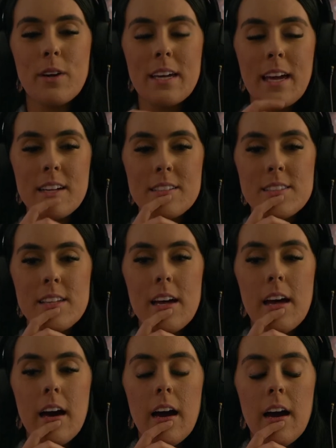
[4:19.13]
I guess.
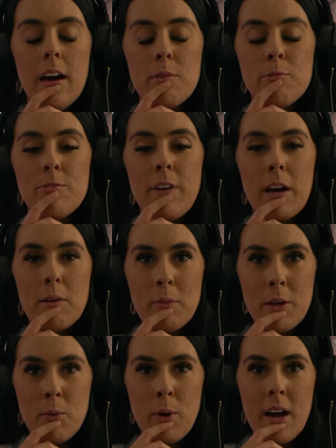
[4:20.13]

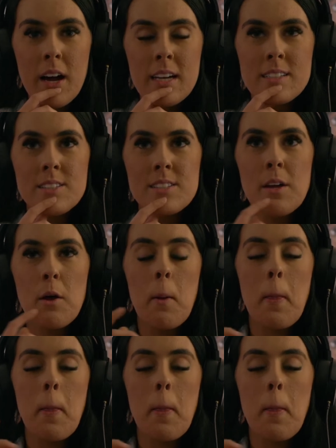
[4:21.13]
Family-wise,